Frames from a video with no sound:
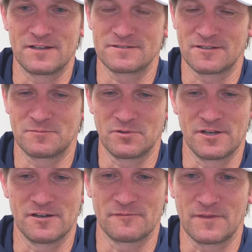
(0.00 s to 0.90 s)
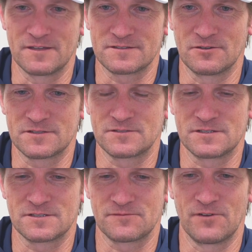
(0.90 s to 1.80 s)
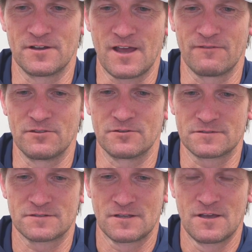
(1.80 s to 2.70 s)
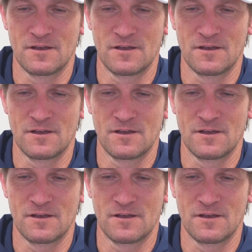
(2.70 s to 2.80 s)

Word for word: He's a good player, and so it's it's just fun having those.